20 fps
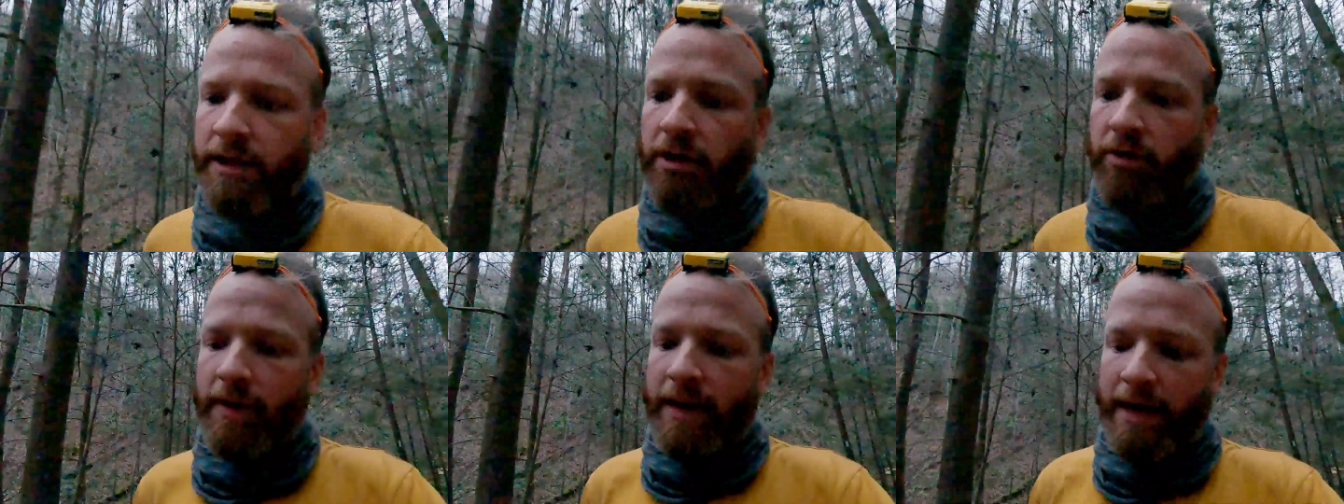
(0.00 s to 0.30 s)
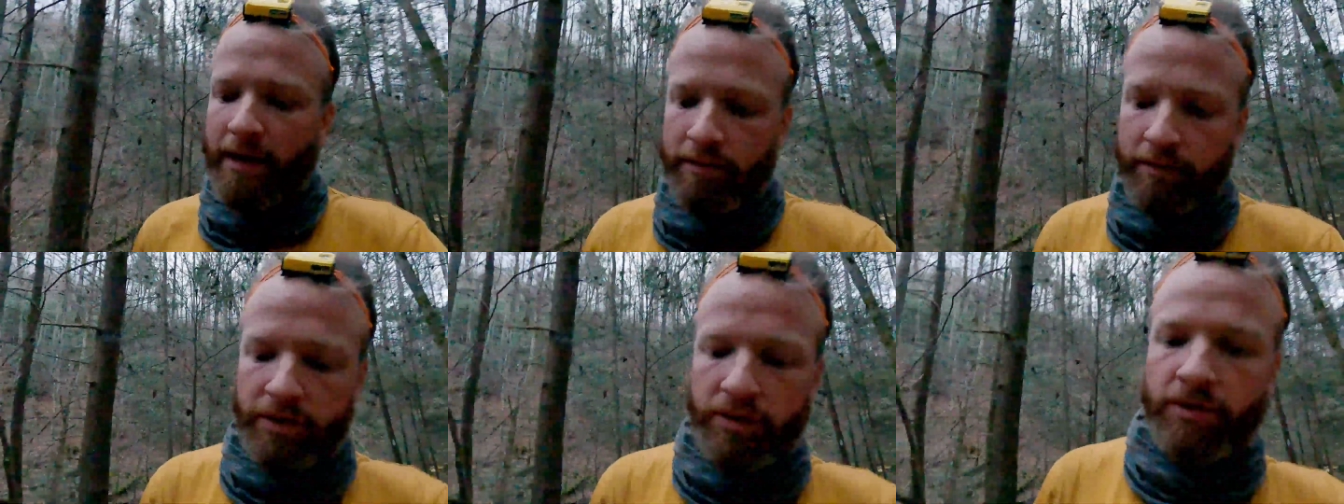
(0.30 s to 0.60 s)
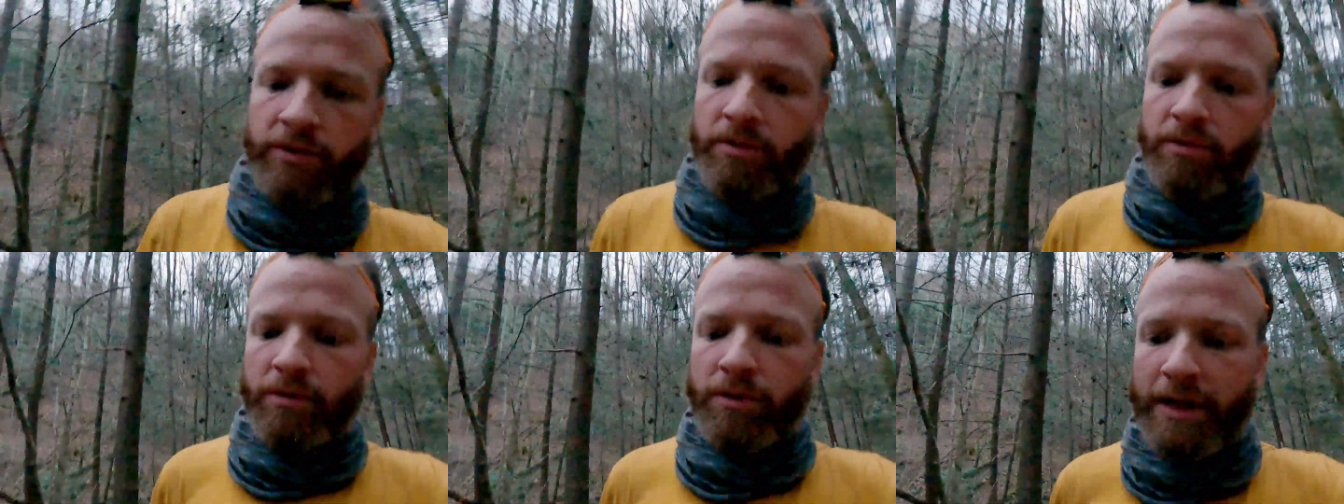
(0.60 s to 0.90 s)
to go out
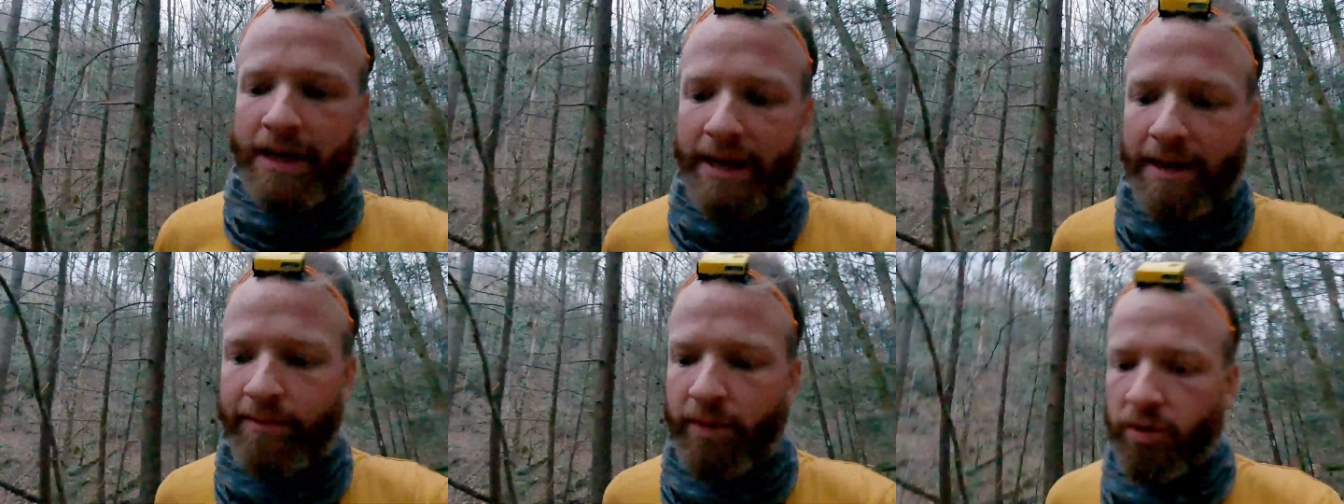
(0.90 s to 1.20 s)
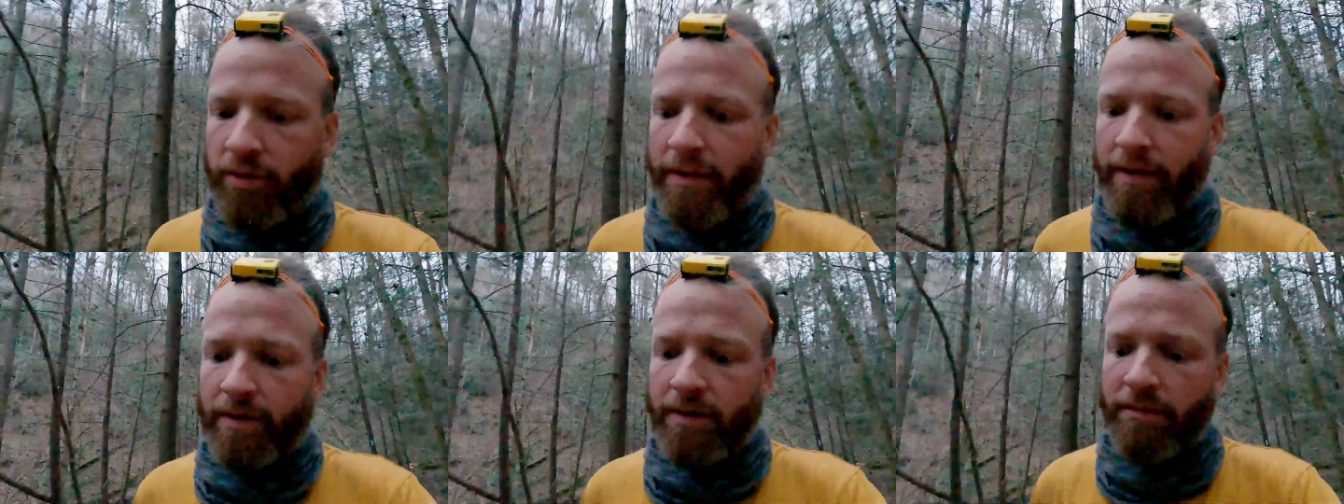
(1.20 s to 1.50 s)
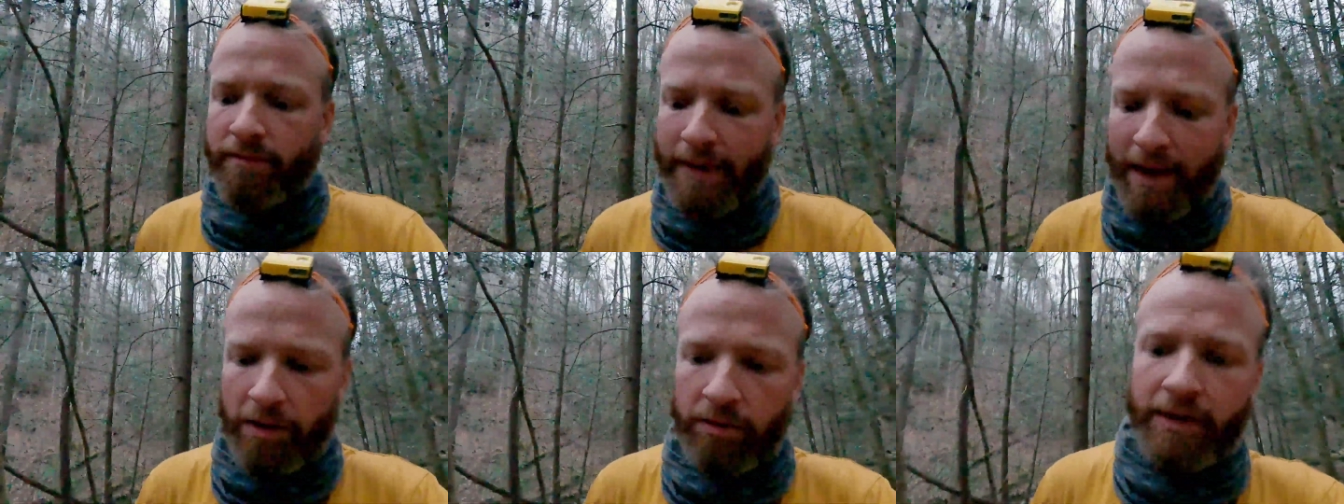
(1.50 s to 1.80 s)
to
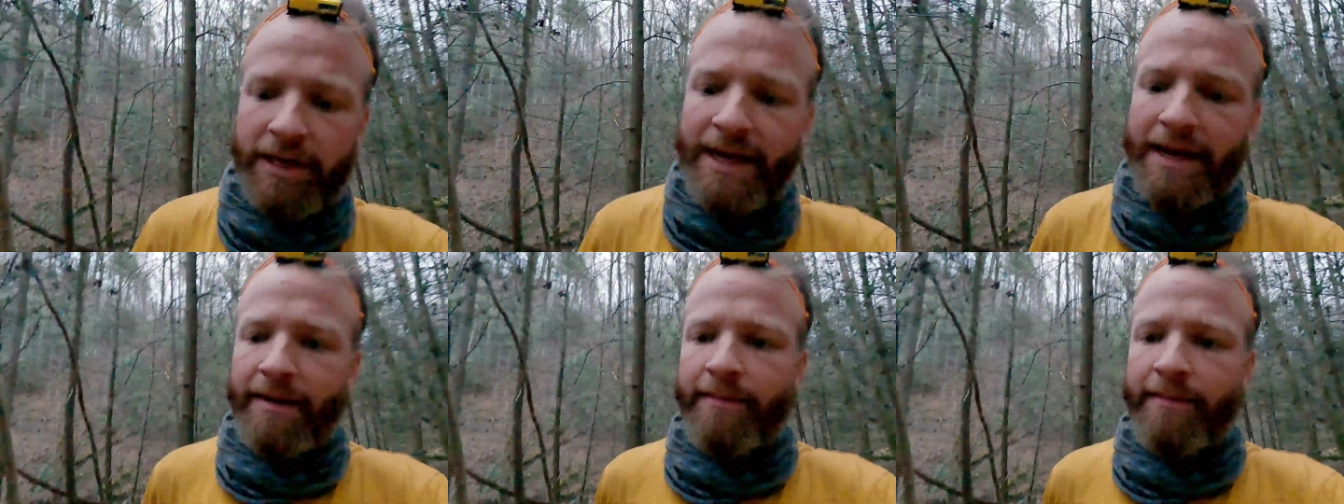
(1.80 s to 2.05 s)
Cammerer, Mount